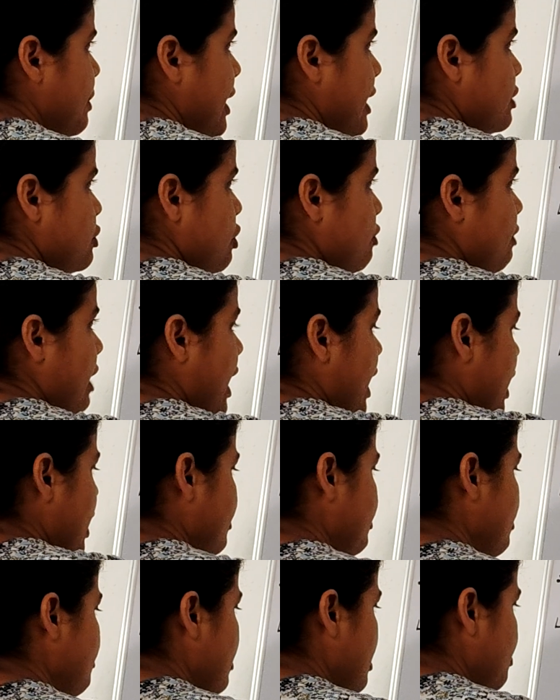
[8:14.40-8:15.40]
place of
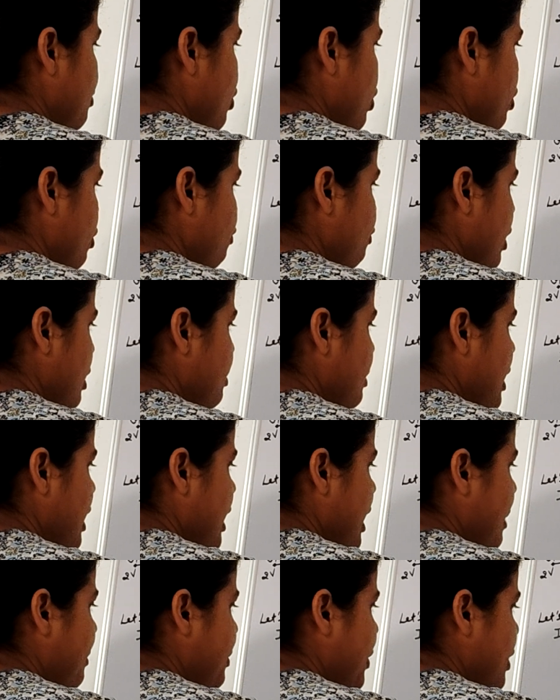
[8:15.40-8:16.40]
ID you will put 1
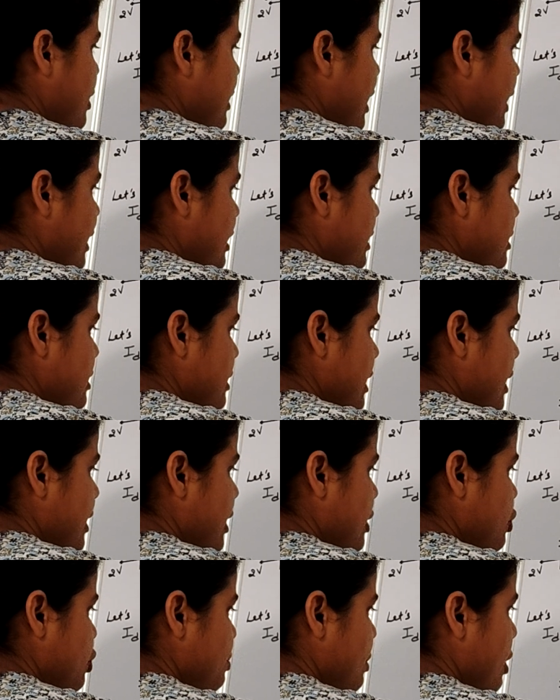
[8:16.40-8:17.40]
milliampere, that is 10
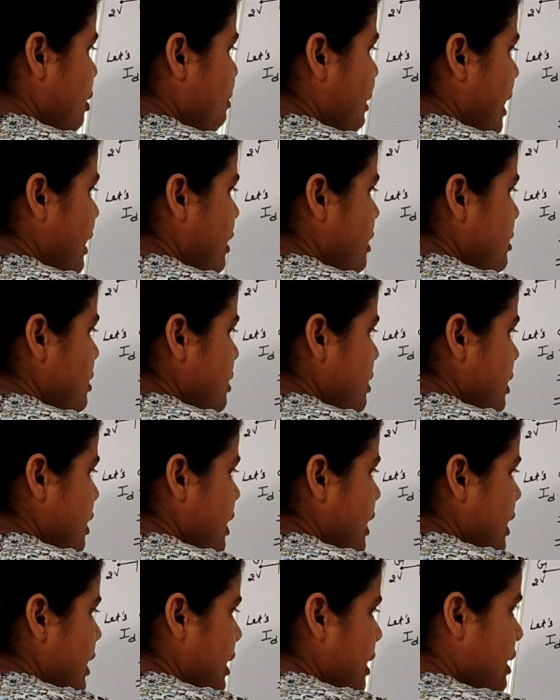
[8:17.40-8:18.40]
raised to power minus
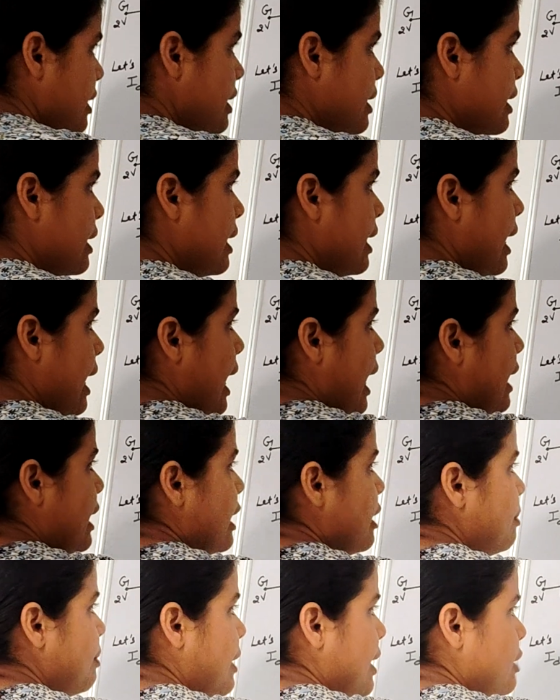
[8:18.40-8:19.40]
3. And
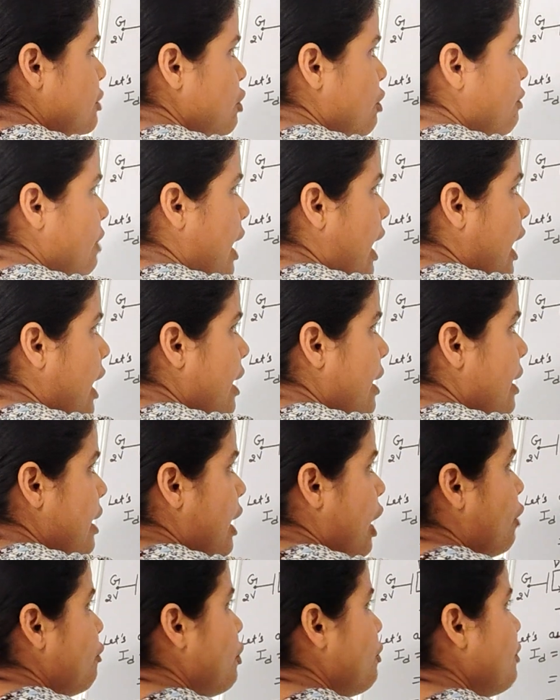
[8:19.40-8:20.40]
in place of R,
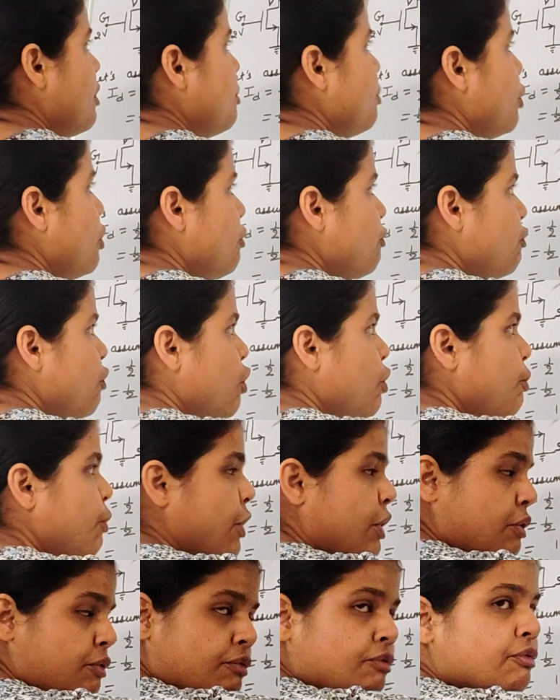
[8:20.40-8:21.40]
now we will put
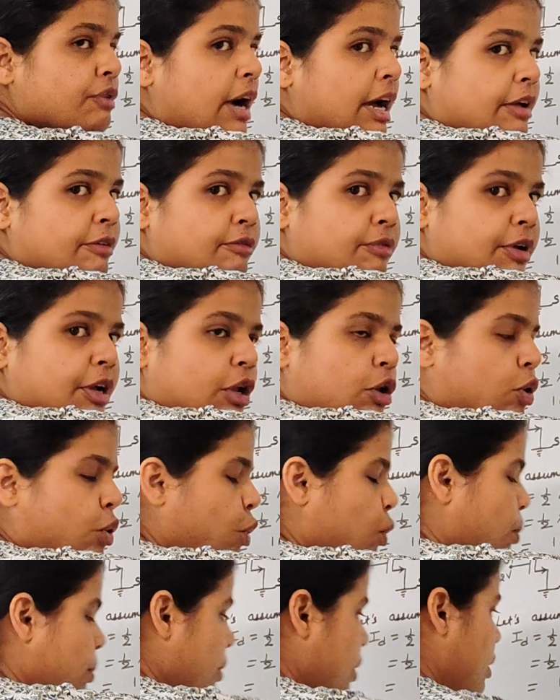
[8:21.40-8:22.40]
4.5 kilo
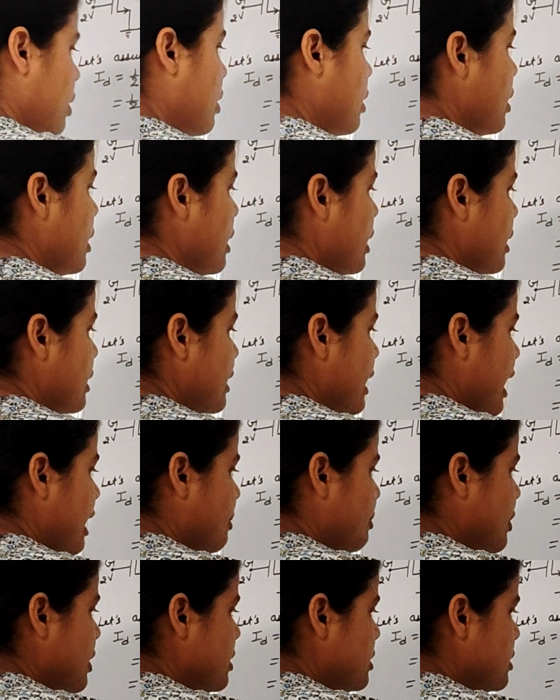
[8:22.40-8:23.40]
ohm.
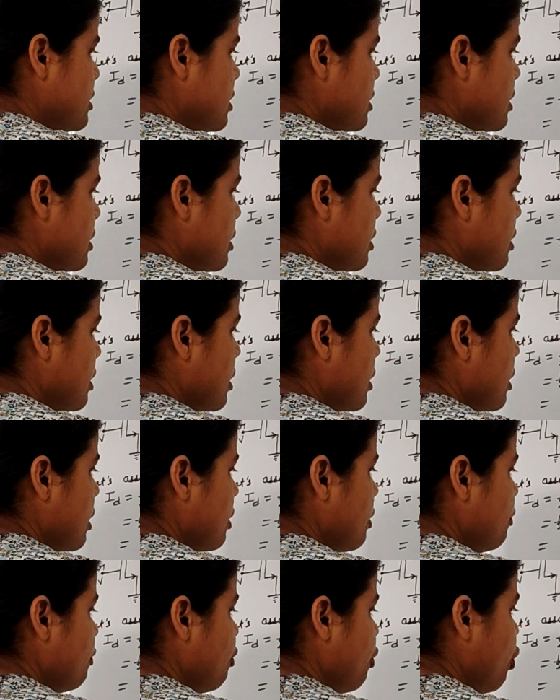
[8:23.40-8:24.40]
That means
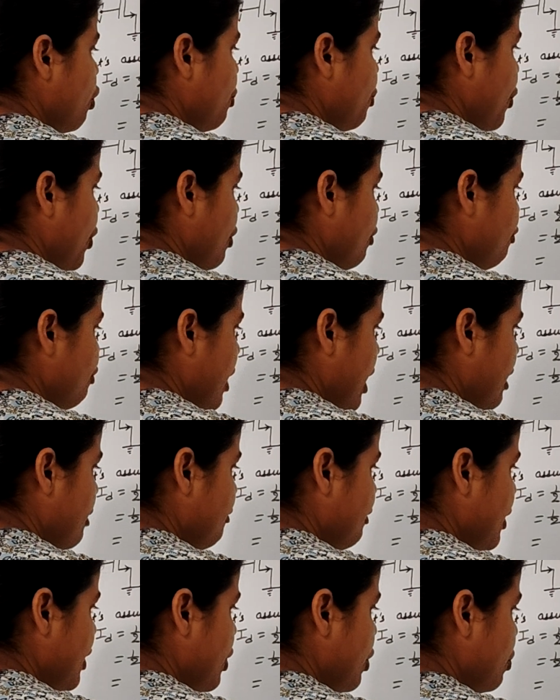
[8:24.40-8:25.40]

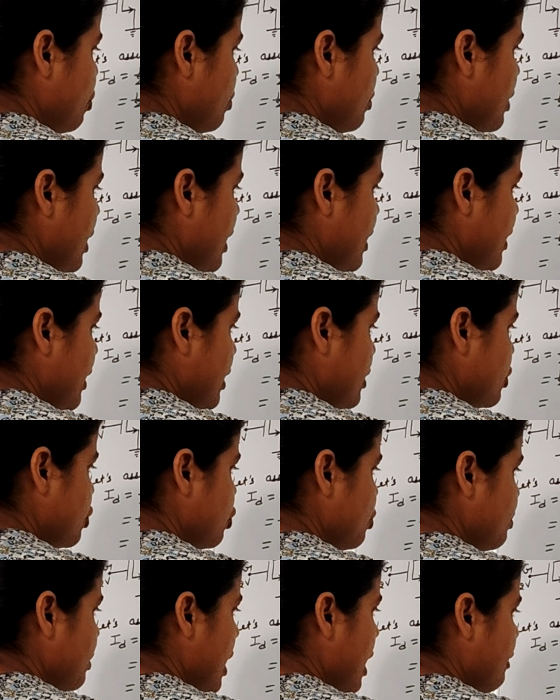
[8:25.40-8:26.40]
4.5 into 10 raised
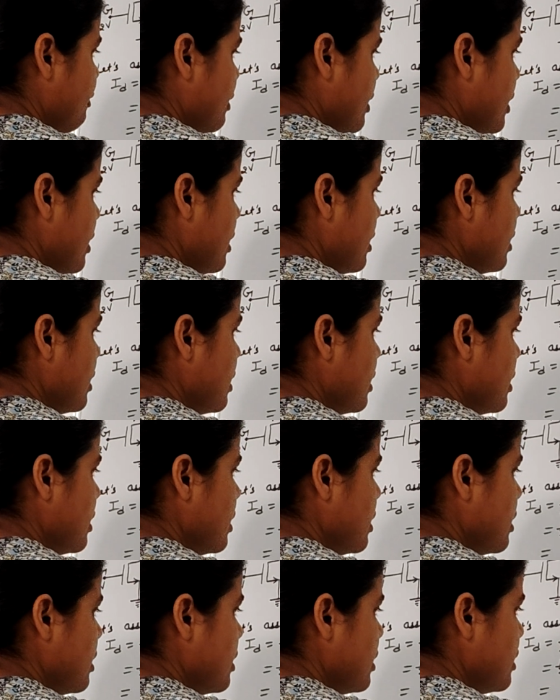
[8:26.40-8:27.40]
to power
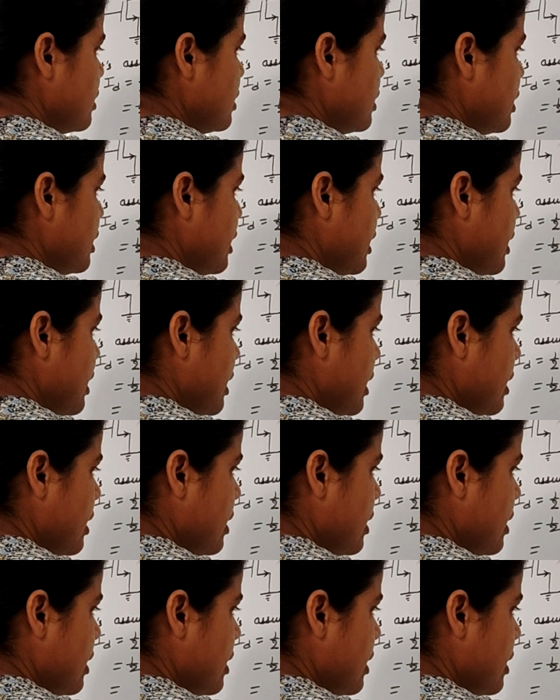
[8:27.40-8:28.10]
3.